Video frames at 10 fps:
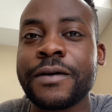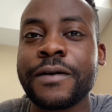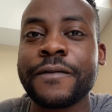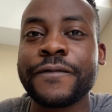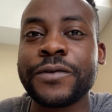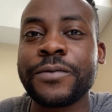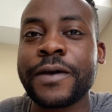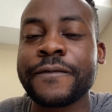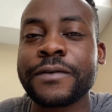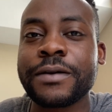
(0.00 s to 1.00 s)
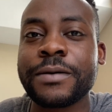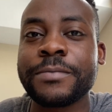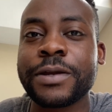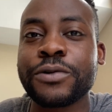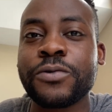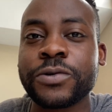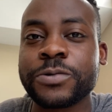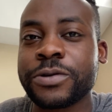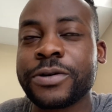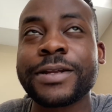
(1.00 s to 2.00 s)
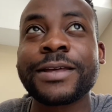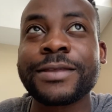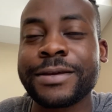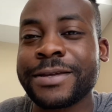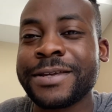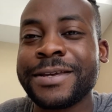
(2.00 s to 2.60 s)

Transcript: of you having um, intercourse with her? Nothing.